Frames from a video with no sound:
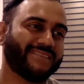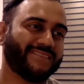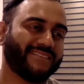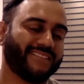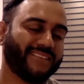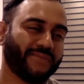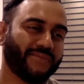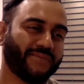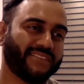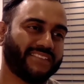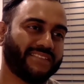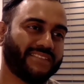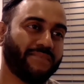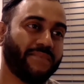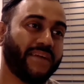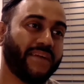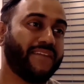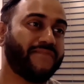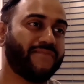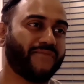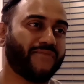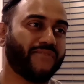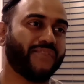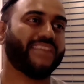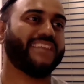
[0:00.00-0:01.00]
there was
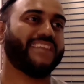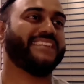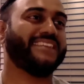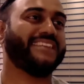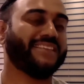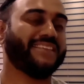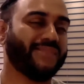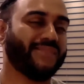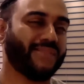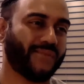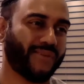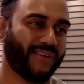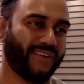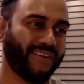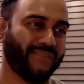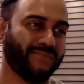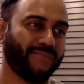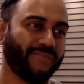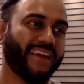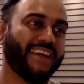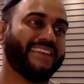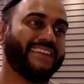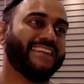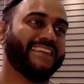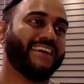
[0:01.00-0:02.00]
demand for an Indian lawyer
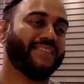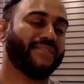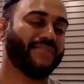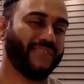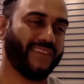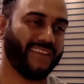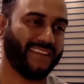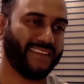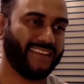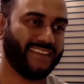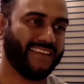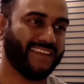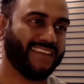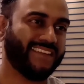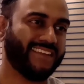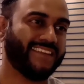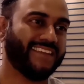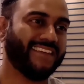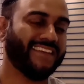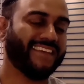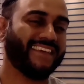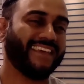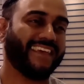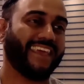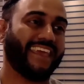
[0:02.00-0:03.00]
by another
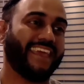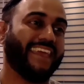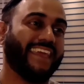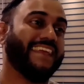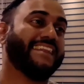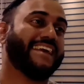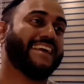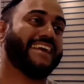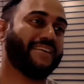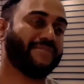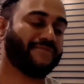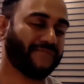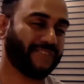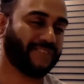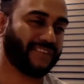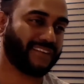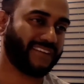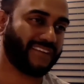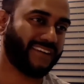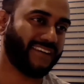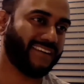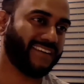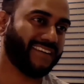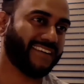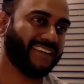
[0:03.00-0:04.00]
Indian in
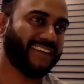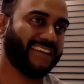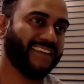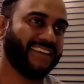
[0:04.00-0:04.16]
Africa.